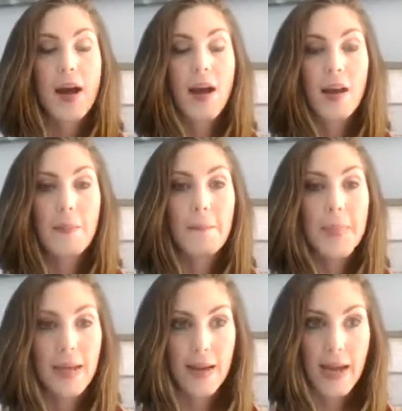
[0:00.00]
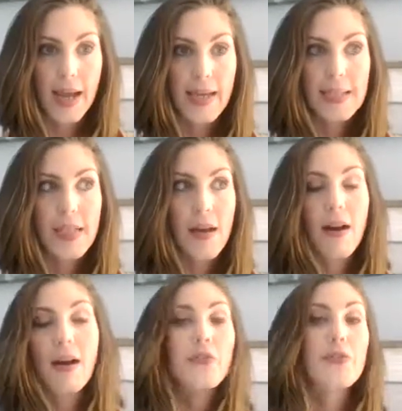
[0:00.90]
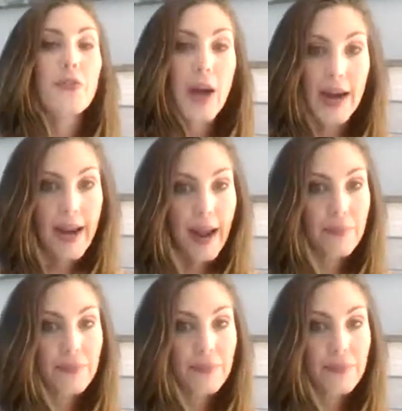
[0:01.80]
on midnight on Friday.